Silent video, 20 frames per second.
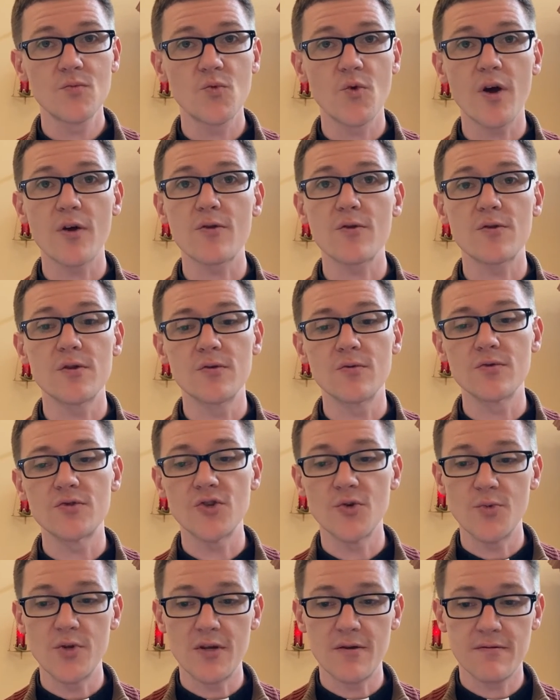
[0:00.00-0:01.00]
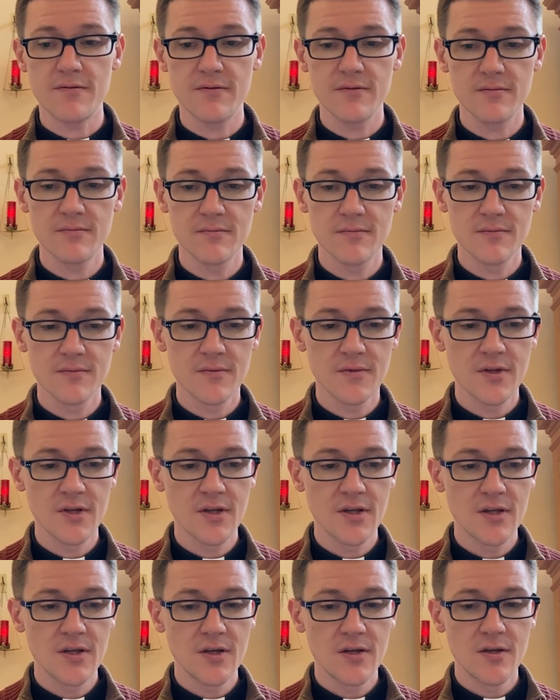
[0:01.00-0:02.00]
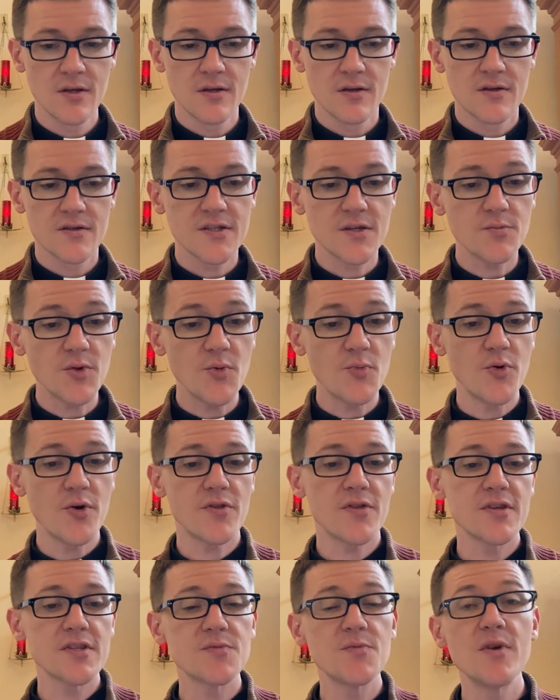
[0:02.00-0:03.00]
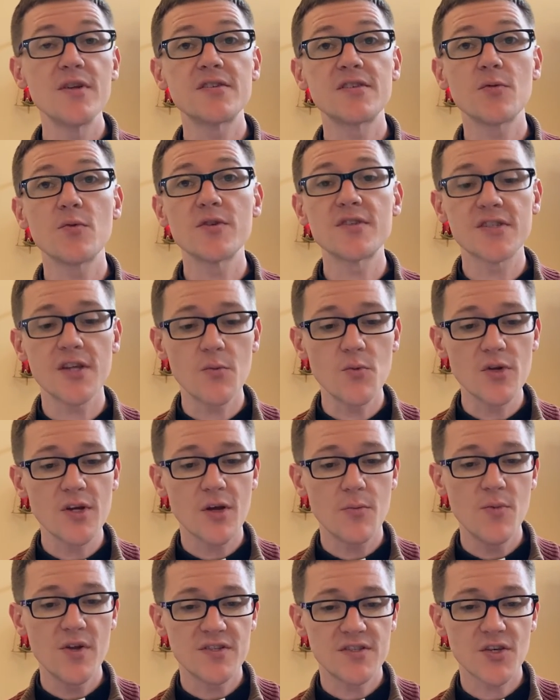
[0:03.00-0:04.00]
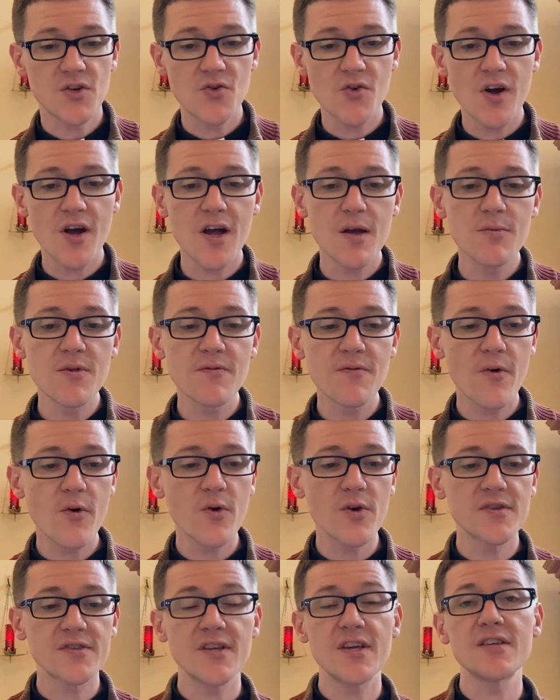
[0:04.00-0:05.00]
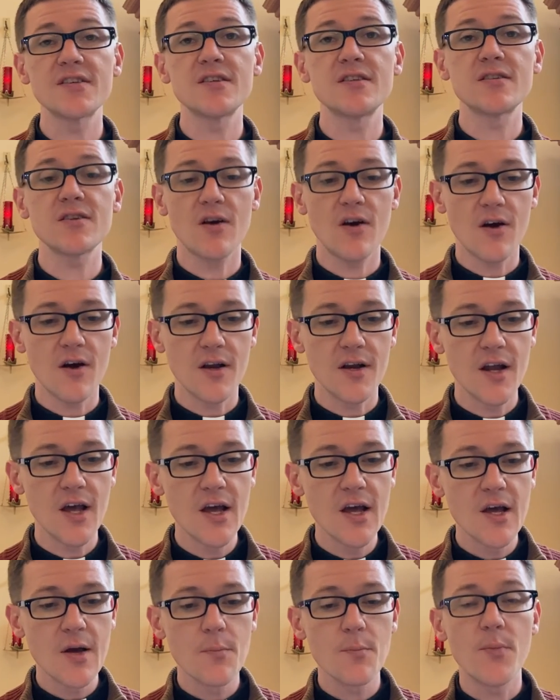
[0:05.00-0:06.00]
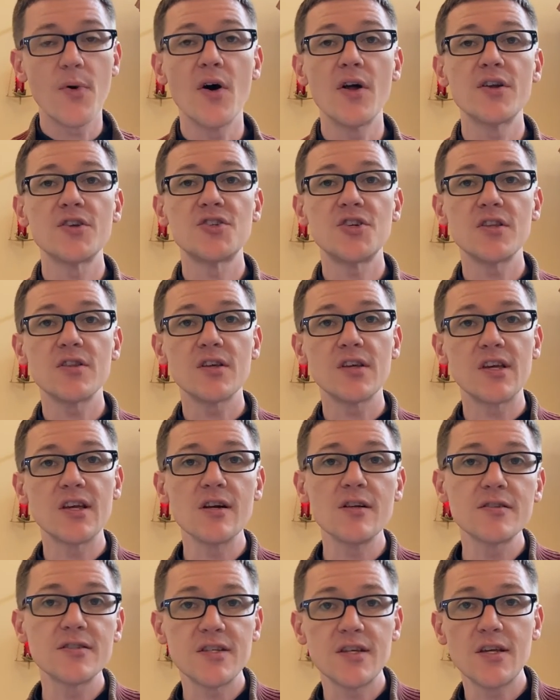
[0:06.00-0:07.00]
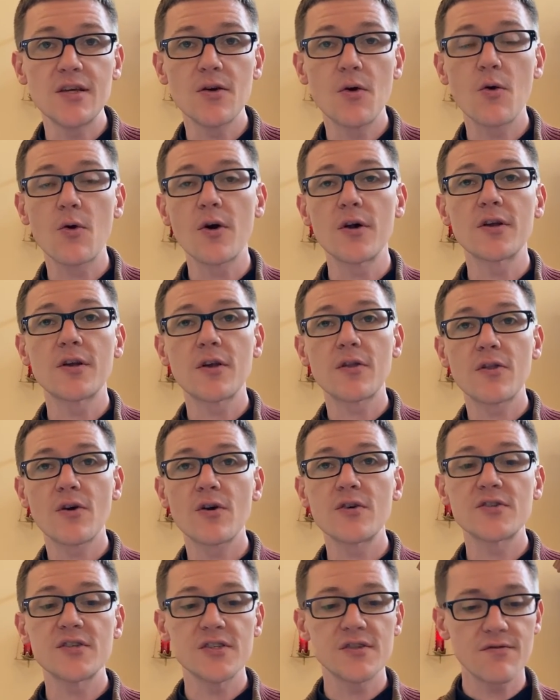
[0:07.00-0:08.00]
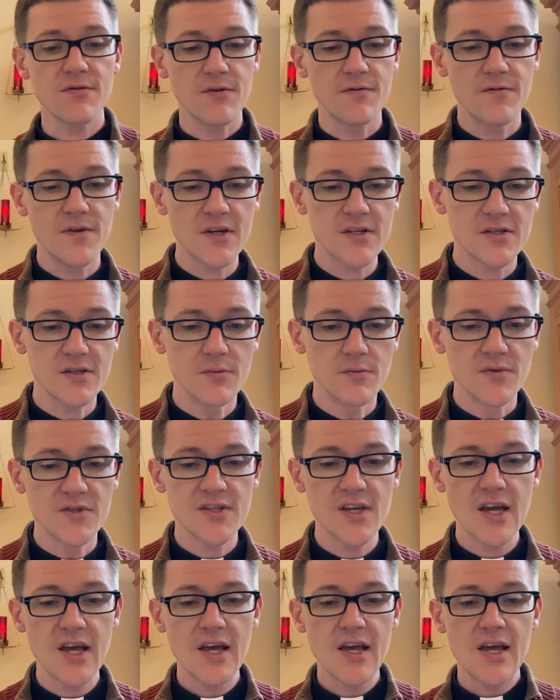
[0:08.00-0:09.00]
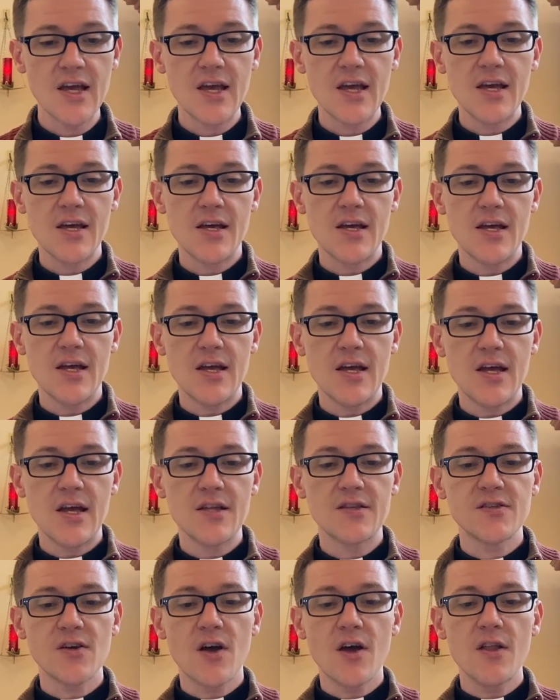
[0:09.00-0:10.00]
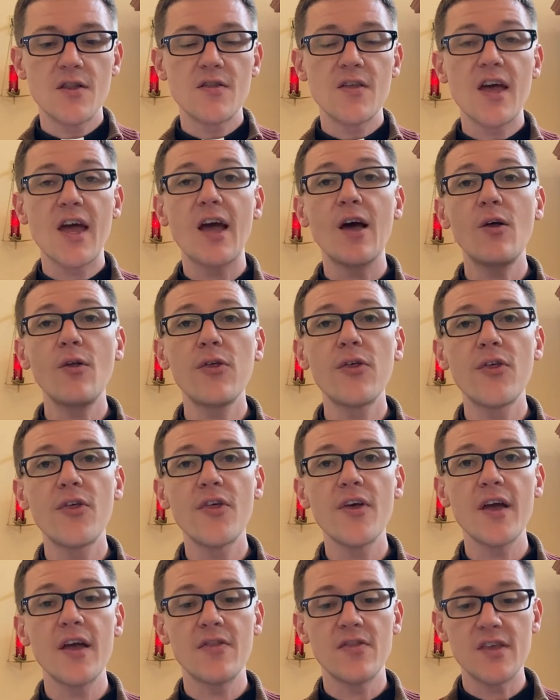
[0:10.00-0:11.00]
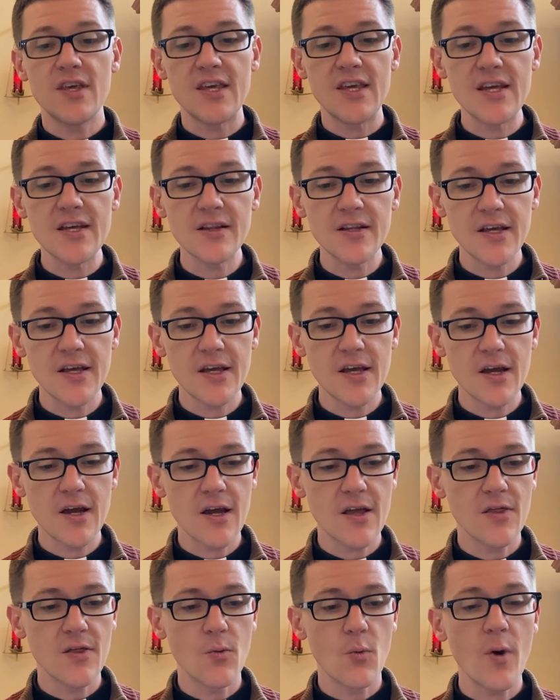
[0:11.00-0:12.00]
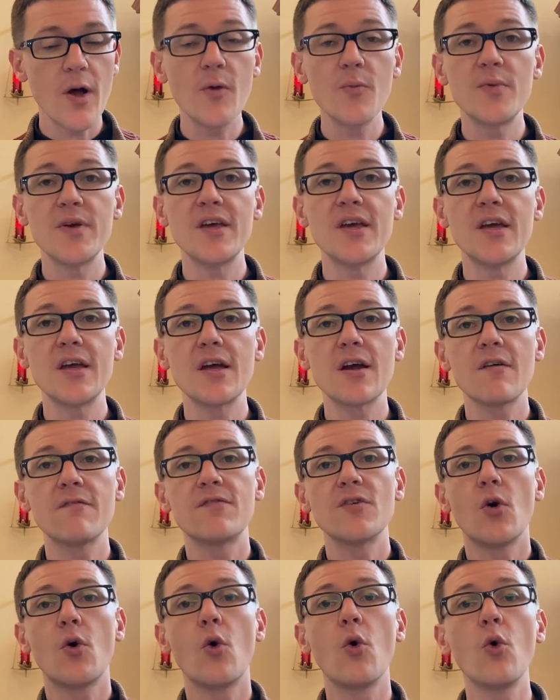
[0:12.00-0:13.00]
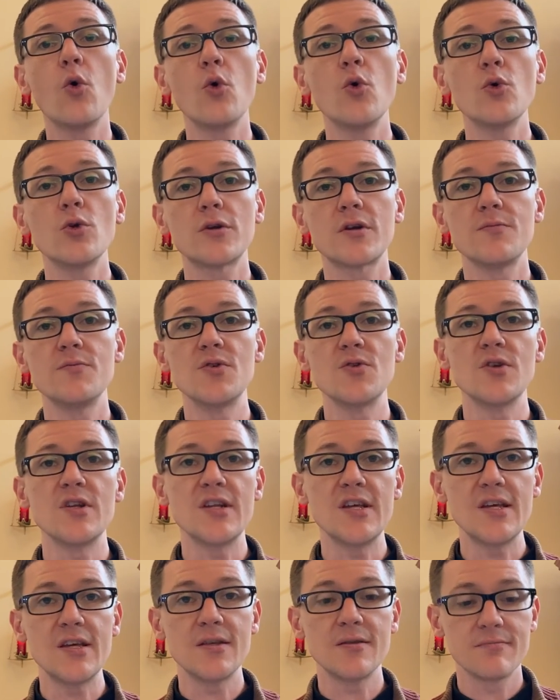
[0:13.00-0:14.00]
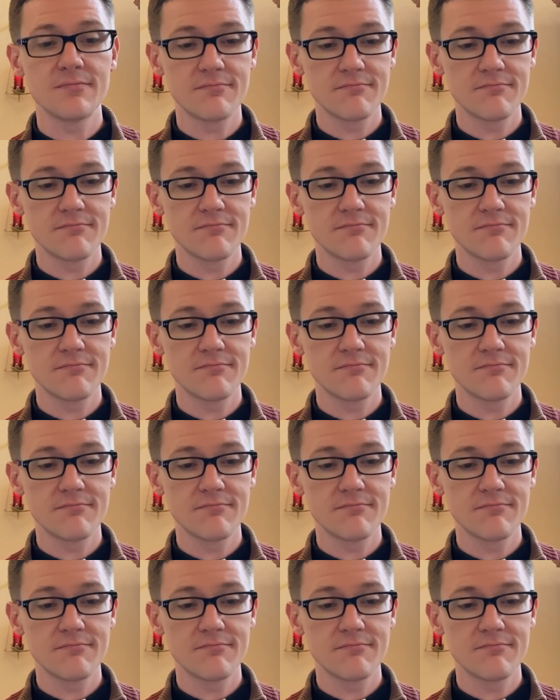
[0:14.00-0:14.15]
rather than retributive. Simply put, this means that when someone commits a crime, the focus isn't on punishing the guilty or on catharsis for the victims. It's on the health and the healing and the well-being of the whole community.